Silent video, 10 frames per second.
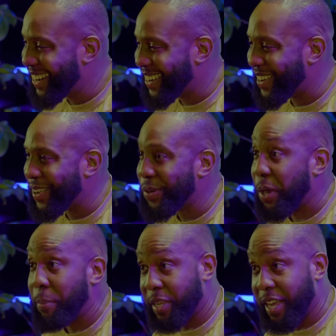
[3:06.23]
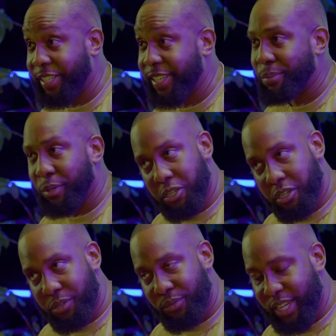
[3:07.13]
You know, complicated but
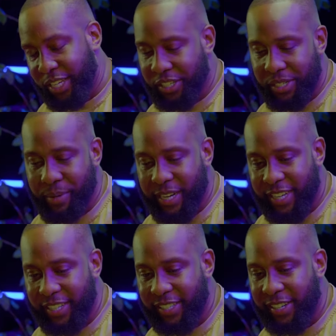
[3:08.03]
good relationship, I guess.